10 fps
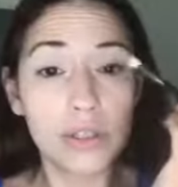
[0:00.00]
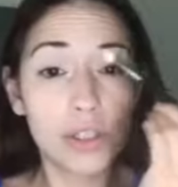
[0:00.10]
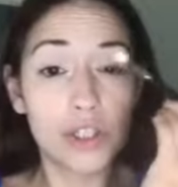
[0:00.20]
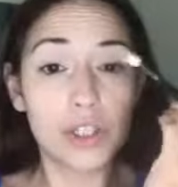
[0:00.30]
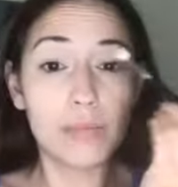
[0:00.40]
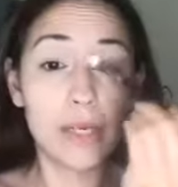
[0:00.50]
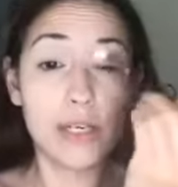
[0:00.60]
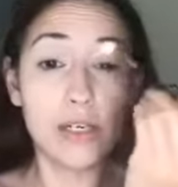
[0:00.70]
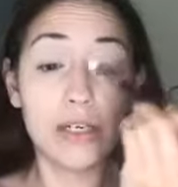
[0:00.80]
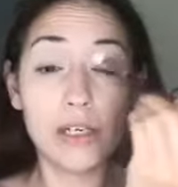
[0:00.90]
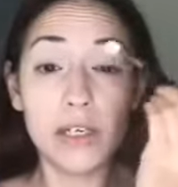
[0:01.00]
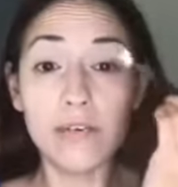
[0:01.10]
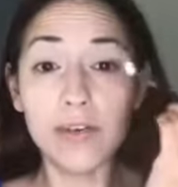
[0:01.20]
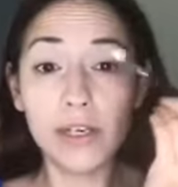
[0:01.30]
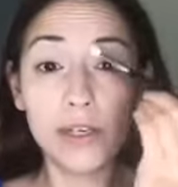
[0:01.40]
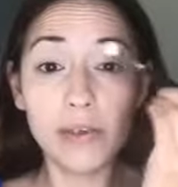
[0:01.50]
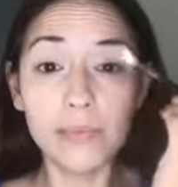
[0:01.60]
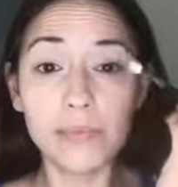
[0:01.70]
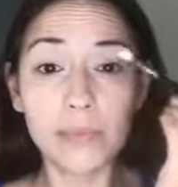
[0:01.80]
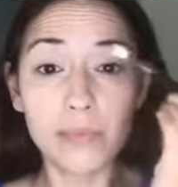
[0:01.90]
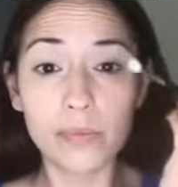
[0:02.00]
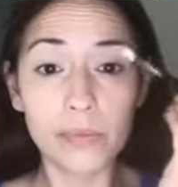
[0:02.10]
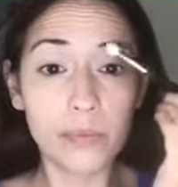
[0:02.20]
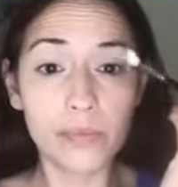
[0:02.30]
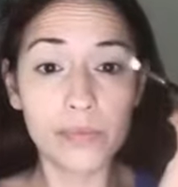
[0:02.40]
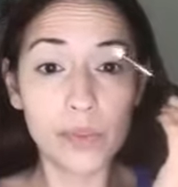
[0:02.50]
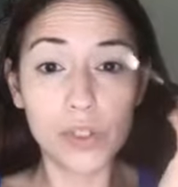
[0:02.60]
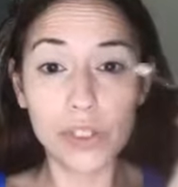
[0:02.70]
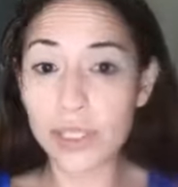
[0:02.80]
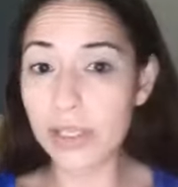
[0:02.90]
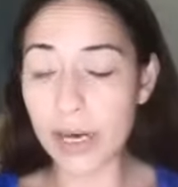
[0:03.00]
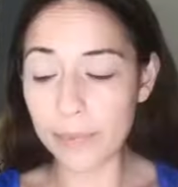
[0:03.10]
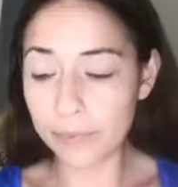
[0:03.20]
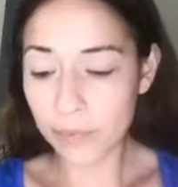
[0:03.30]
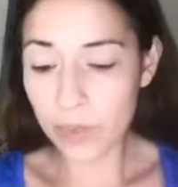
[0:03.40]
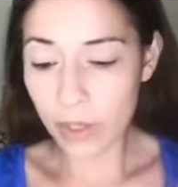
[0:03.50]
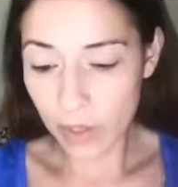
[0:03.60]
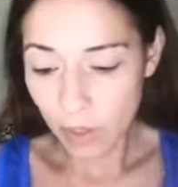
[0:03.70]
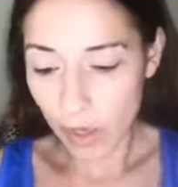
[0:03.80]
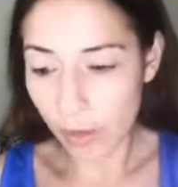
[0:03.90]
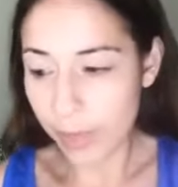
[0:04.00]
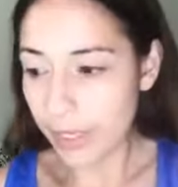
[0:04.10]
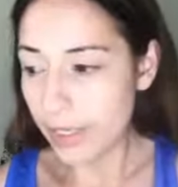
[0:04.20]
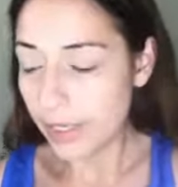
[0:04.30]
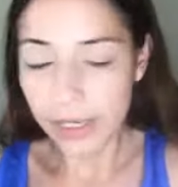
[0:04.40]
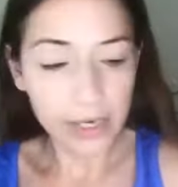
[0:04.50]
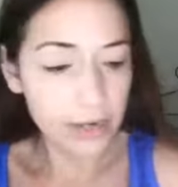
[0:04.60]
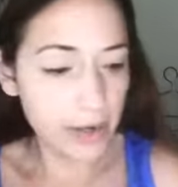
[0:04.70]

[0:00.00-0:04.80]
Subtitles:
Just making it even, just like that. All right, and